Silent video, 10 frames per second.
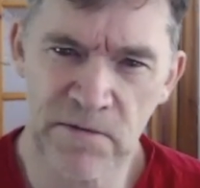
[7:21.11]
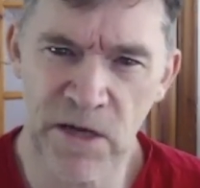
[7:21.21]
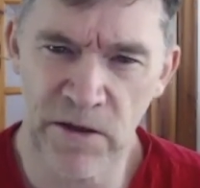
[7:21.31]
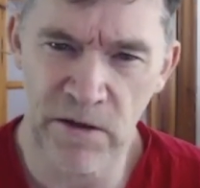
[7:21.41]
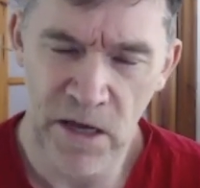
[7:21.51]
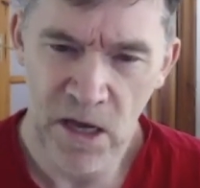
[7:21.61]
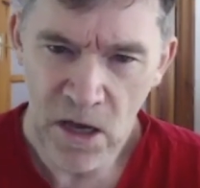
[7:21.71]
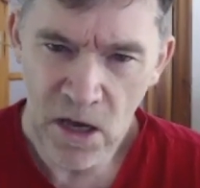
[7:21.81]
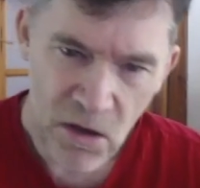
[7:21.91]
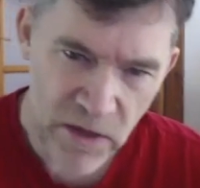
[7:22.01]
You know,
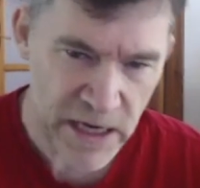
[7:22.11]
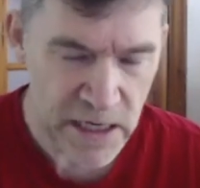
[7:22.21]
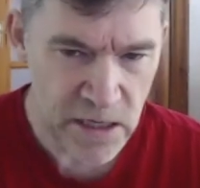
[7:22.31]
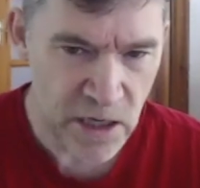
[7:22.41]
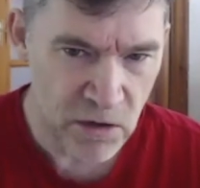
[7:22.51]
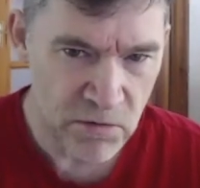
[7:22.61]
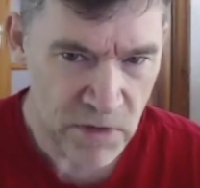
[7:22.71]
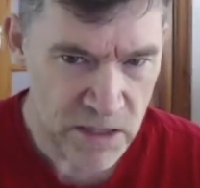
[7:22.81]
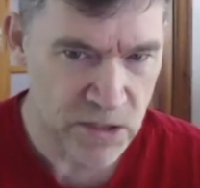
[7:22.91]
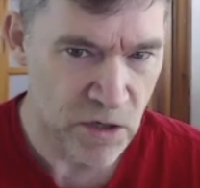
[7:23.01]
their ego
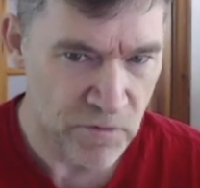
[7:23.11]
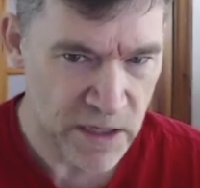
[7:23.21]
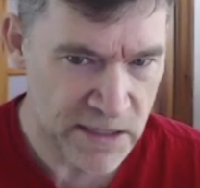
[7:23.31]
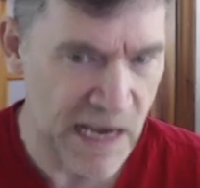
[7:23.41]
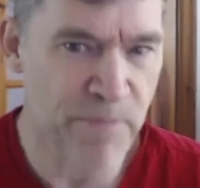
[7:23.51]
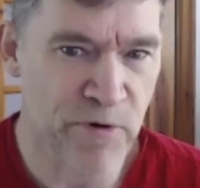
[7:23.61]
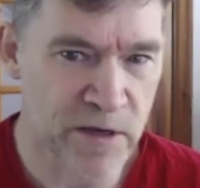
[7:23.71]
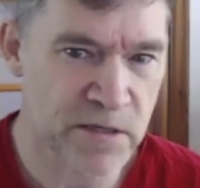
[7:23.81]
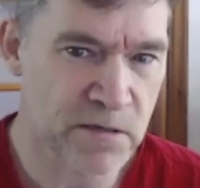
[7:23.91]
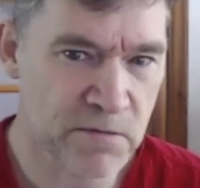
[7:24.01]
is not really separate.